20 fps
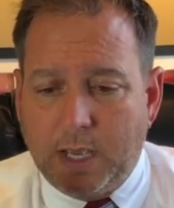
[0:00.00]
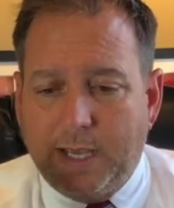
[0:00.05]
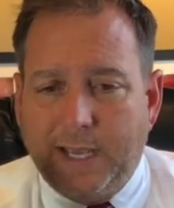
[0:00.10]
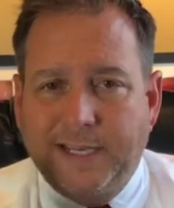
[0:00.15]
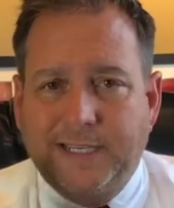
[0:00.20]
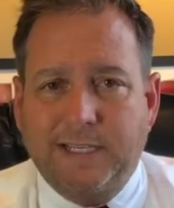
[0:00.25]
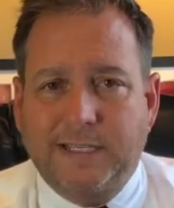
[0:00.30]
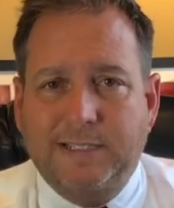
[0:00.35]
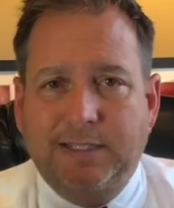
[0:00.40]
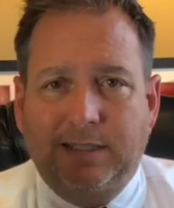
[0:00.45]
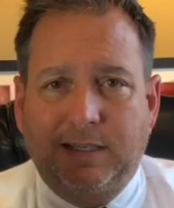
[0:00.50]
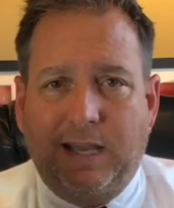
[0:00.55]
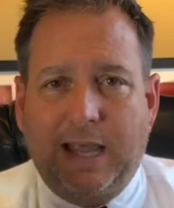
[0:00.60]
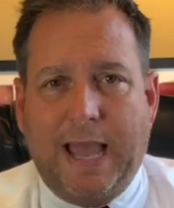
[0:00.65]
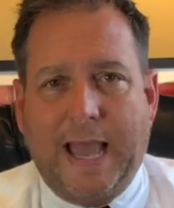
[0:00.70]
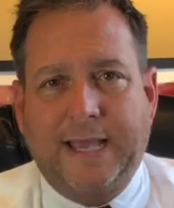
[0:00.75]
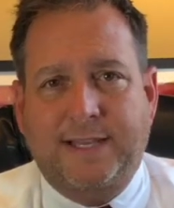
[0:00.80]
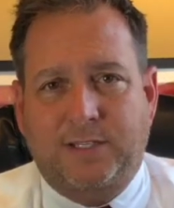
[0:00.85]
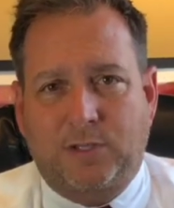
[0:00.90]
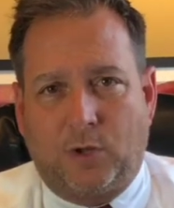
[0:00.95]
It doesn't
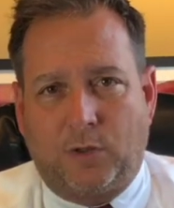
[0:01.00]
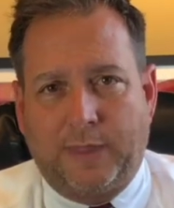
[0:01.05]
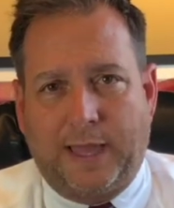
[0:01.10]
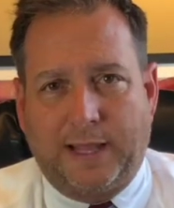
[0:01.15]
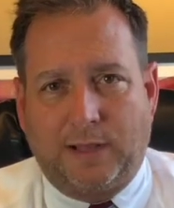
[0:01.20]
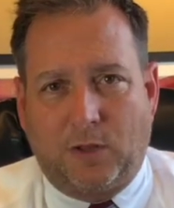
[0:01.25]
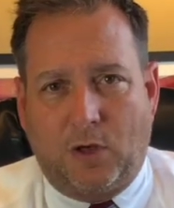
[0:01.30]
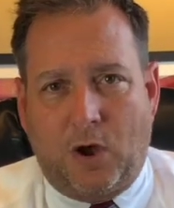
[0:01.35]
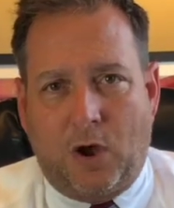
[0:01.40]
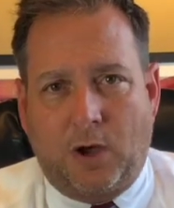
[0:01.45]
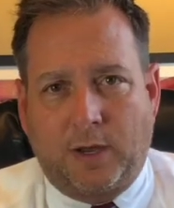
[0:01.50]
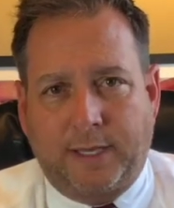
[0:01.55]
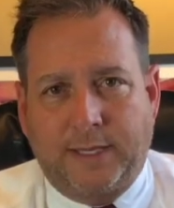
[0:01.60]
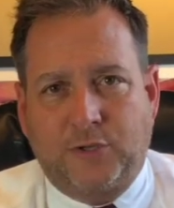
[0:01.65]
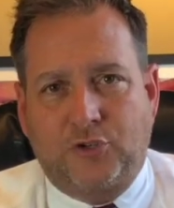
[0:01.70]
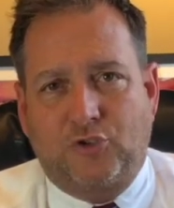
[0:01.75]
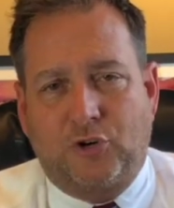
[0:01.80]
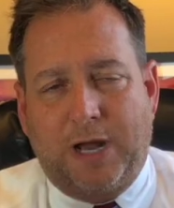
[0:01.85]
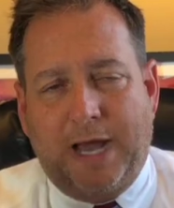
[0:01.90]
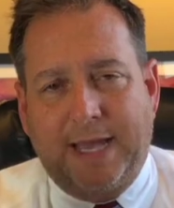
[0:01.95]
last all that long.
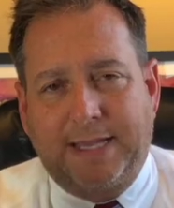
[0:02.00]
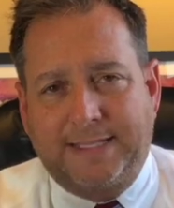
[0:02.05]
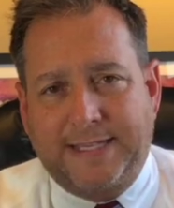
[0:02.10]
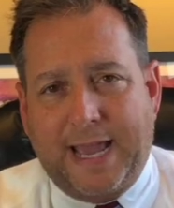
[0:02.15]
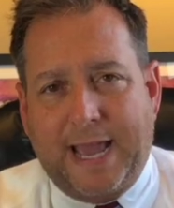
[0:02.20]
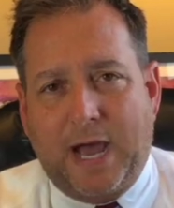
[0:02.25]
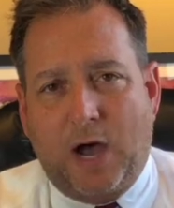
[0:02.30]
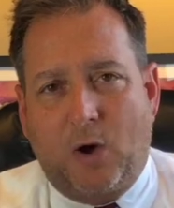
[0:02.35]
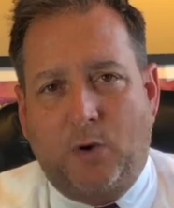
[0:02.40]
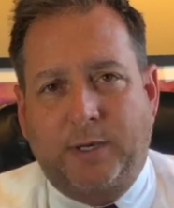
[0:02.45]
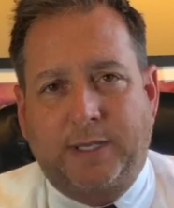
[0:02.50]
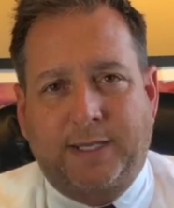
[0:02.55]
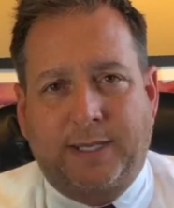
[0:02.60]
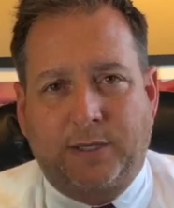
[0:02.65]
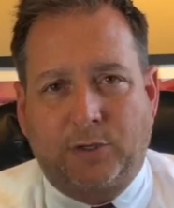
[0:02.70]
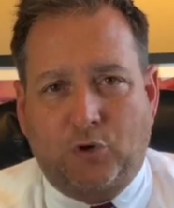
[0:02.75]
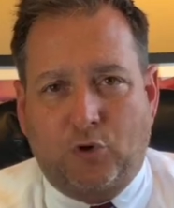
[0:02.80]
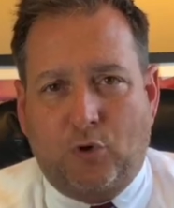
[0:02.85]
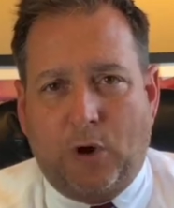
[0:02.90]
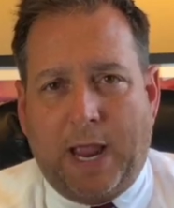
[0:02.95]
It dries out. It
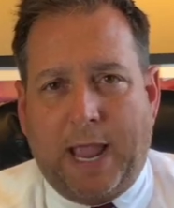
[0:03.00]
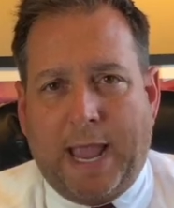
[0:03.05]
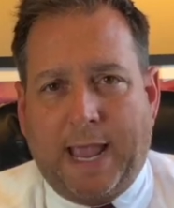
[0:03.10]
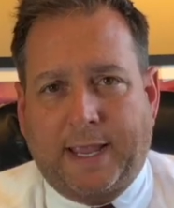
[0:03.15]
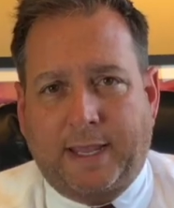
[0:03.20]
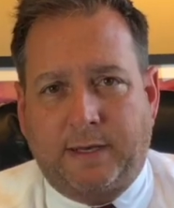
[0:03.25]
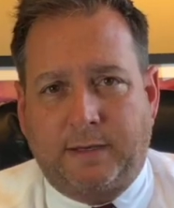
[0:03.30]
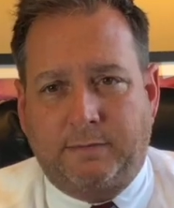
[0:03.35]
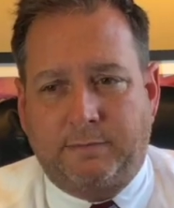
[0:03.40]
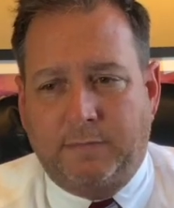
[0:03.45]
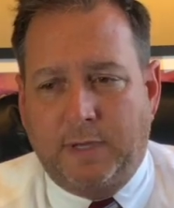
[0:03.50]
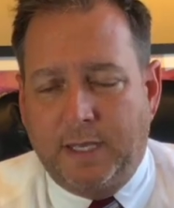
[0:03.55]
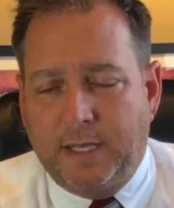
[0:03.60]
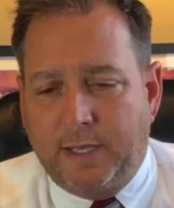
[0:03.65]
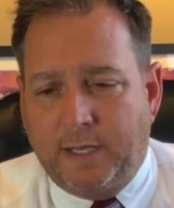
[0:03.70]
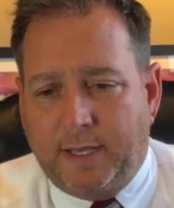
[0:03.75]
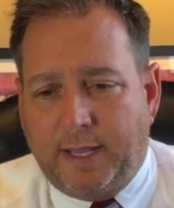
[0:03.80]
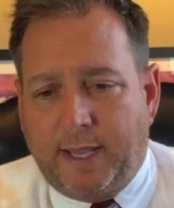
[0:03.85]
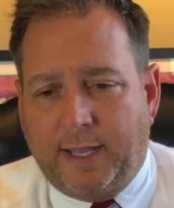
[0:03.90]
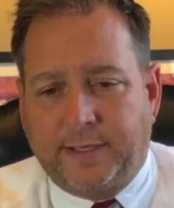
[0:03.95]
can crack
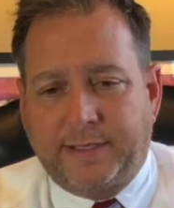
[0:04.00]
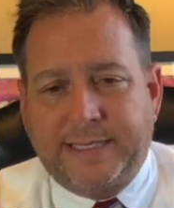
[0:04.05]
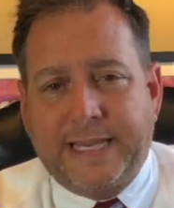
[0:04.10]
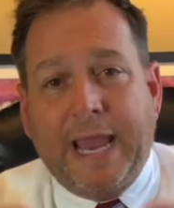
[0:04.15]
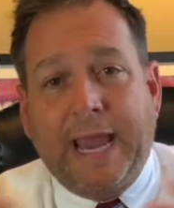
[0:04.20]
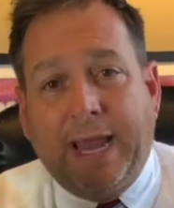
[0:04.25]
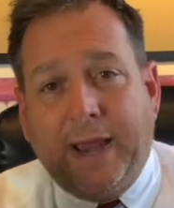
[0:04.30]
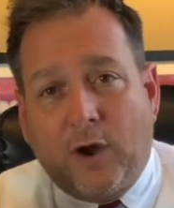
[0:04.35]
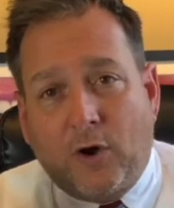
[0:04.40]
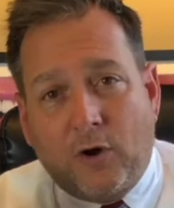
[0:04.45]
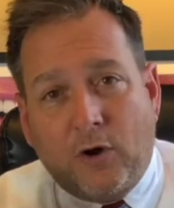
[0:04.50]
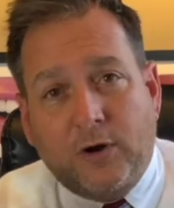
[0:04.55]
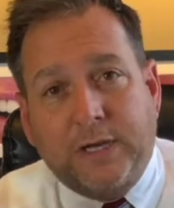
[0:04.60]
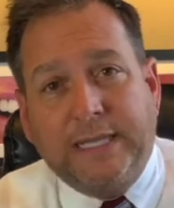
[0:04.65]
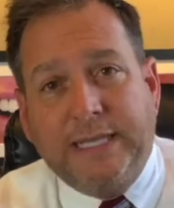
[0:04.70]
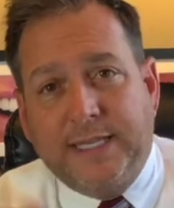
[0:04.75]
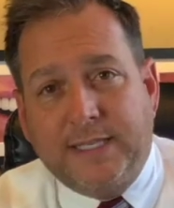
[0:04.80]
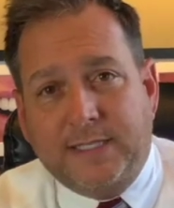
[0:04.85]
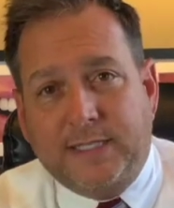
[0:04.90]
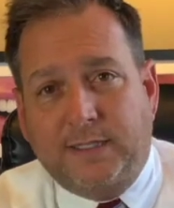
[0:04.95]
and tear
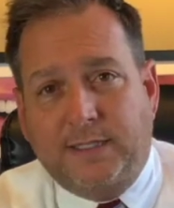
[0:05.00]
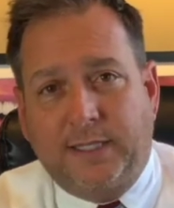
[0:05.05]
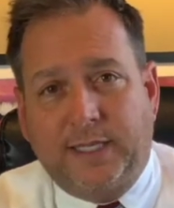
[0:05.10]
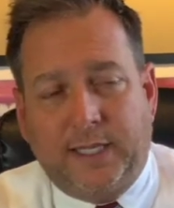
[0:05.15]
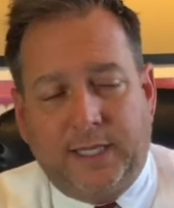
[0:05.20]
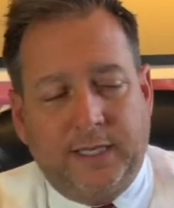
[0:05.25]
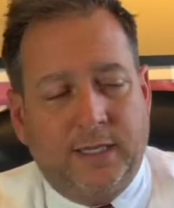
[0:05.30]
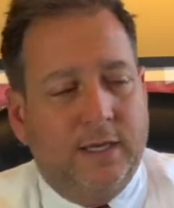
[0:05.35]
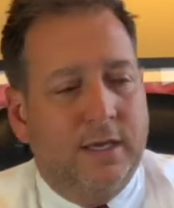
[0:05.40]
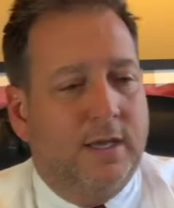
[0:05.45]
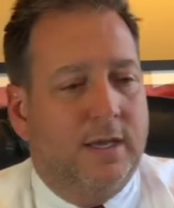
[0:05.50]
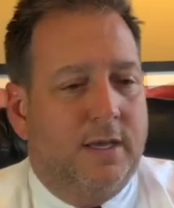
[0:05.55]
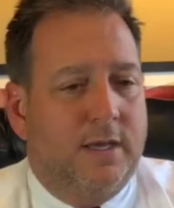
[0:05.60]
easily.